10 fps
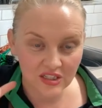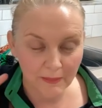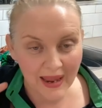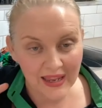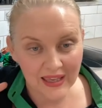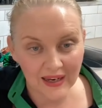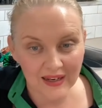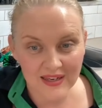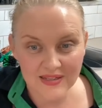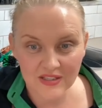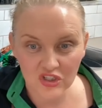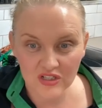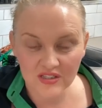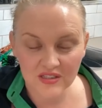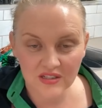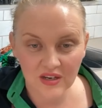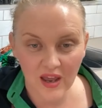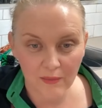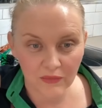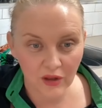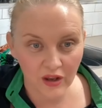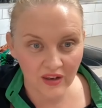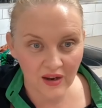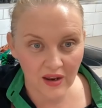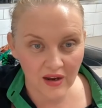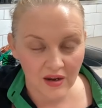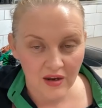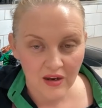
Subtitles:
to make it is just coconut,